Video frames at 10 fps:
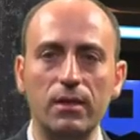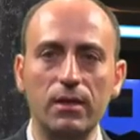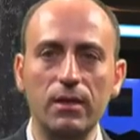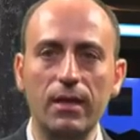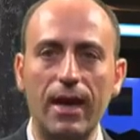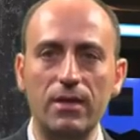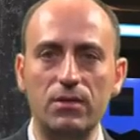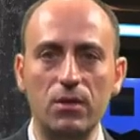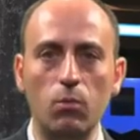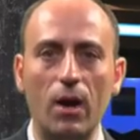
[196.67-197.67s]

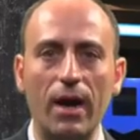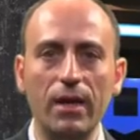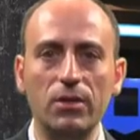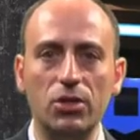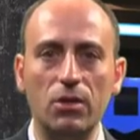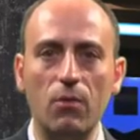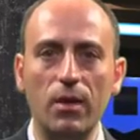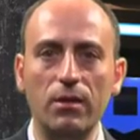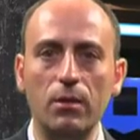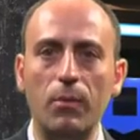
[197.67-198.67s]
EACY,
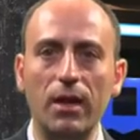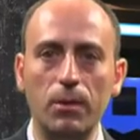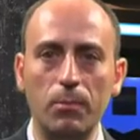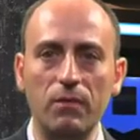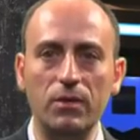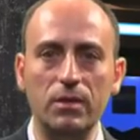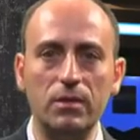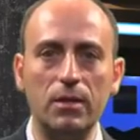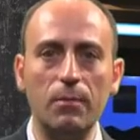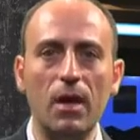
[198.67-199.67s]
generated by the PV
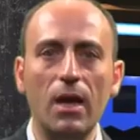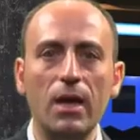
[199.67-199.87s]
system,